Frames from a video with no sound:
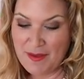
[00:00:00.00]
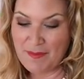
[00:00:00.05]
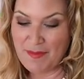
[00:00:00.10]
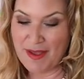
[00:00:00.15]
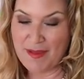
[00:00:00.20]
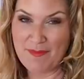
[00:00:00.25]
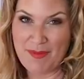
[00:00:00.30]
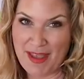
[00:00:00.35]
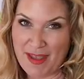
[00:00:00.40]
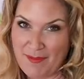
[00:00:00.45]

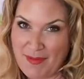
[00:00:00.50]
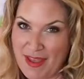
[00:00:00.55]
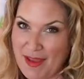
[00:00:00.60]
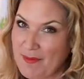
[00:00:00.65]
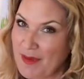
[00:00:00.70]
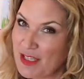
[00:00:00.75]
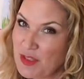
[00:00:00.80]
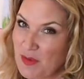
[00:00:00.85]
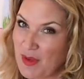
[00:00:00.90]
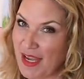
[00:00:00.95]
my baby,
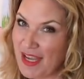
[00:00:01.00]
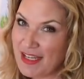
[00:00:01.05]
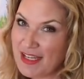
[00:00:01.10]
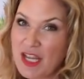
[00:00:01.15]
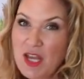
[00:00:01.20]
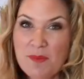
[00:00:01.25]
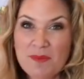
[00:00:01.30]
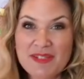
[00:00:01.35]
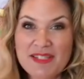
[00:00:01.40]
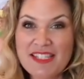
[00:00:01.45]
and my
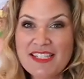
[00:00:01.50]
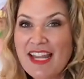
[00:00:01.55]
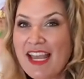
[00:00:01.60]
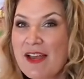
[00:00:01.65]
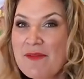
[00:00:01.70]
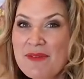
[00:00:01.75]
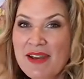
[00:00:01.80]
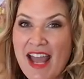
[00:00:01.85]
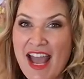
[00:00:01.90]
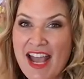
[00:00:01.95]
tween, but today I'm